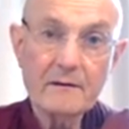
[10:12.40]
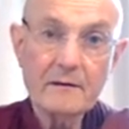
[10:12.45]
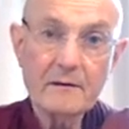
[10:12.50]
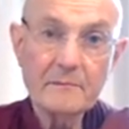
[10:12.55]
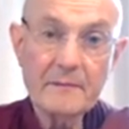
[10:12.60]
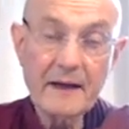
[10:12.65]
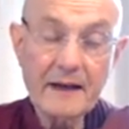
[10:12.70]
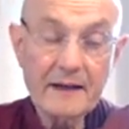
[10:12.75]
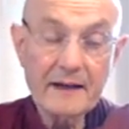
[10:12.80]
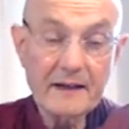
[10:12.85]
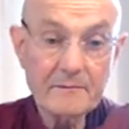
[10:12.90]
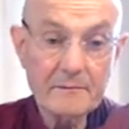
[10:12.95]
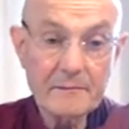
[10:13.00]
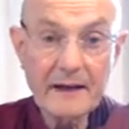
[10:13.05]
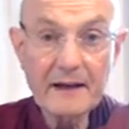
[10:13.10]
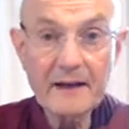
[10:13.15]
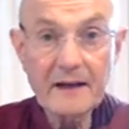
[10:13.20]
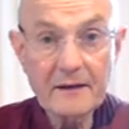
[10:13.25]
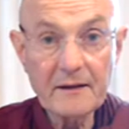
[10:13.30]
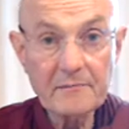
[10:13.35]

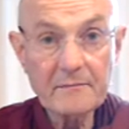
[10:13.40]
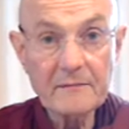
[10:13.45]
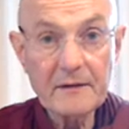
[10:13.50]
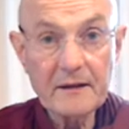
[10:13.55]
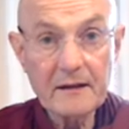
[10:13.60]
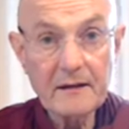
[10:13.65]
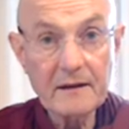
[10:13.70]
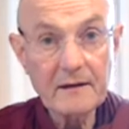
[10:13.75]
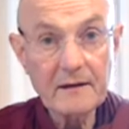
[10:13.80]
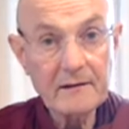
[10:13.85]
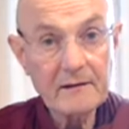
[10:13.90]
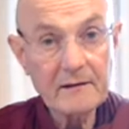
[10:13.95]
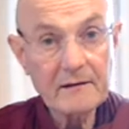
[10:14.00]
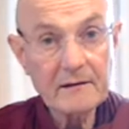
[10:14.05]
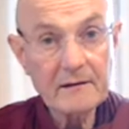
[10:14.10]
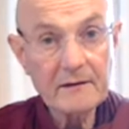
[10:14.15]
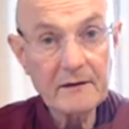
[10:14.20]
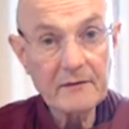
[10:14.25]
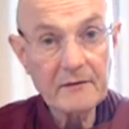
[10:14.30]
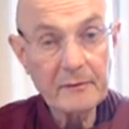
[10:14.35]
mainly
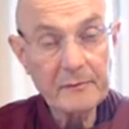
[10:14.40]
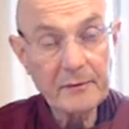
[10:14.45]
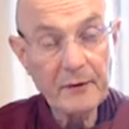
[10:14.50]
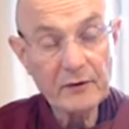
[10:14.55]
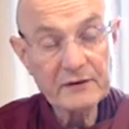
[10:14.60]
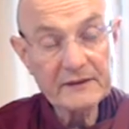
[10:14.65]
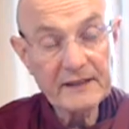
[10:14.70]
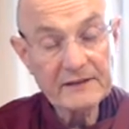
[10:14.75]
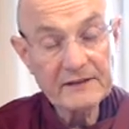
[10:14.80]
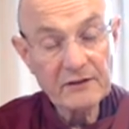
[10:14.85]
the process